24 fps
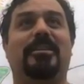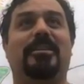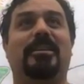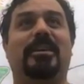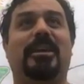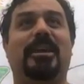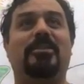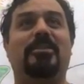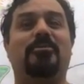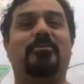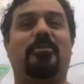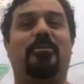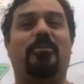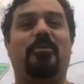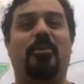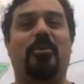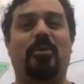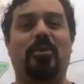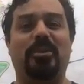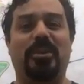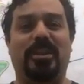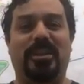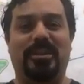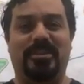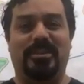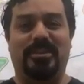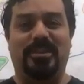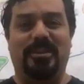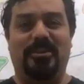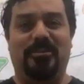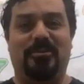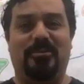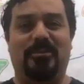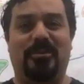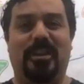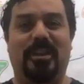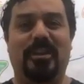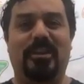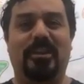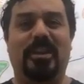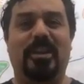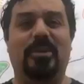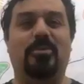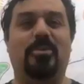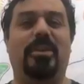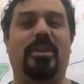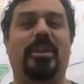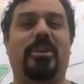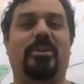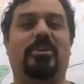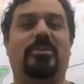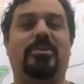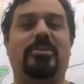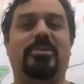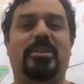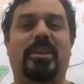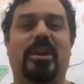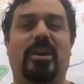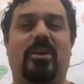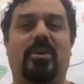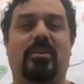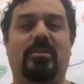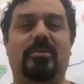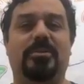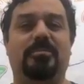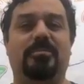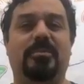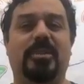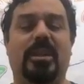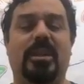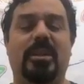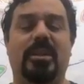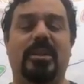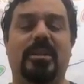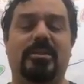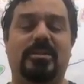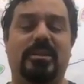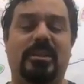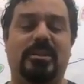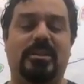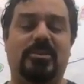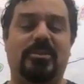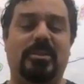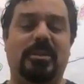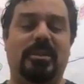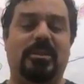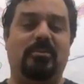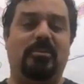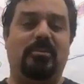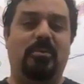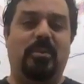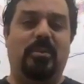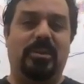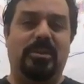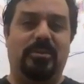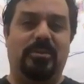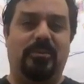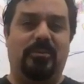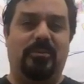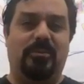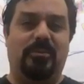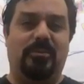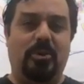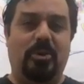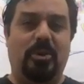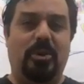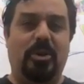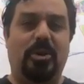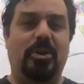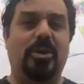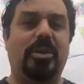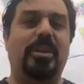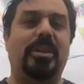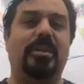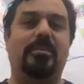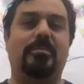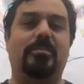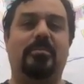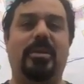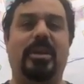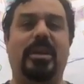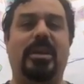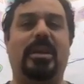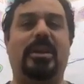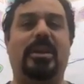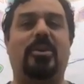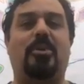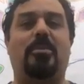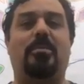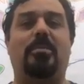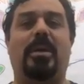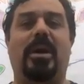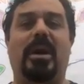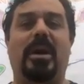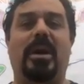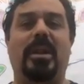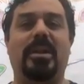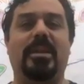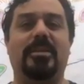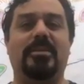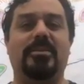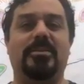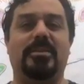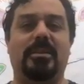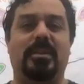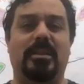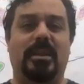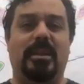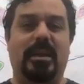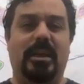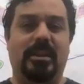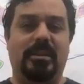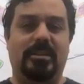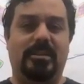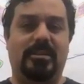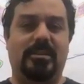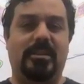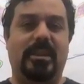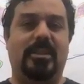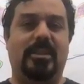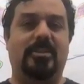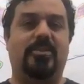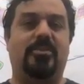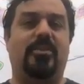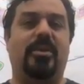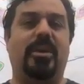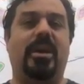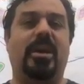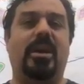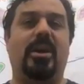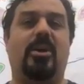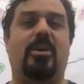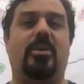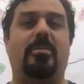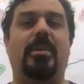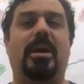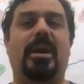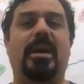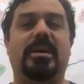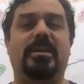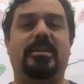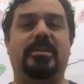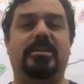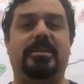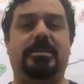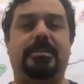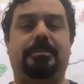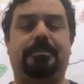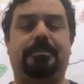and fullness of feeling within ourselves. Essentially, we want to feel good being in our bodies and centering our minds.